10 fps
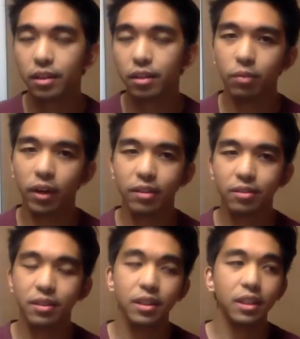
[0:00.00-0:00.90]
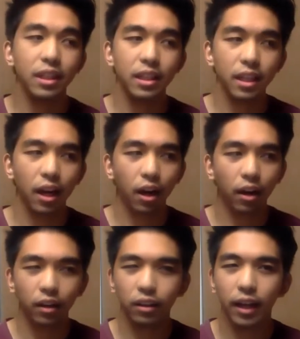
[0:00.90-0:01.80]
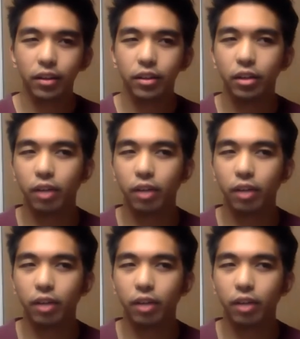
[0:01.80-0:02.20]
But on a lighter note,